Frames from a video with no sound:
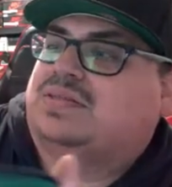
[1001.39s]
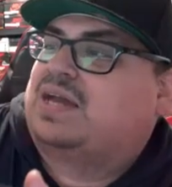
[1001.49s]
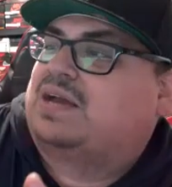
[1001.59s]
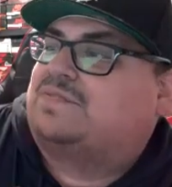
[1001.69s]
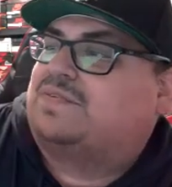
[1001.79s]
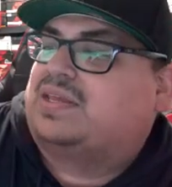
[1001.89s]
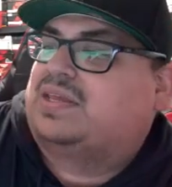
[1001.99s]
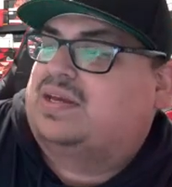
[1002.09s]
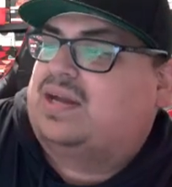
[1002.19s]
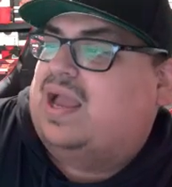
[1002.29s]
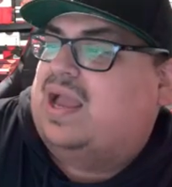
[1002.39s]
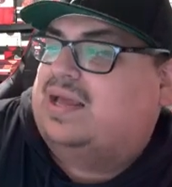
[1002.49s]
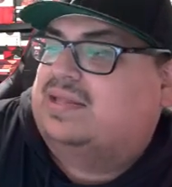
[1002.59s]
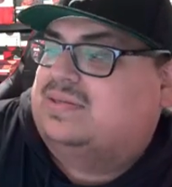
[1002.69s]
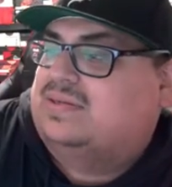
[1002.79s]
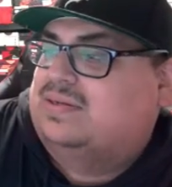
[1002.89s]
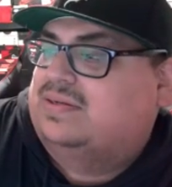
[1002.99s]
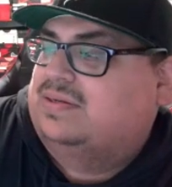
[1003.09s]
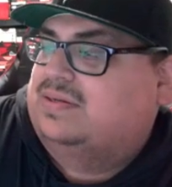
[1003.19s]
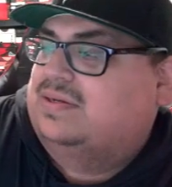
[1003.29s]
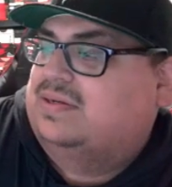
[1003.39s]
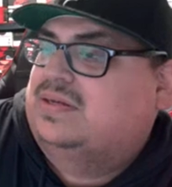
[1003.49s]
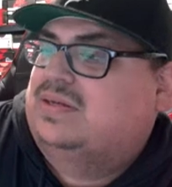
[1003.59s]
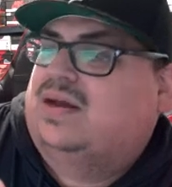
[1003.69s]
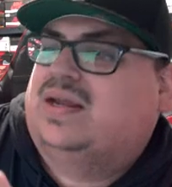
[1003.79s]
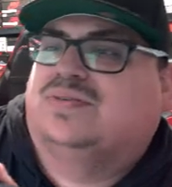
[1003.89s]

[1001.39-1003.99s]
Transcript: Definitely a hat. I guess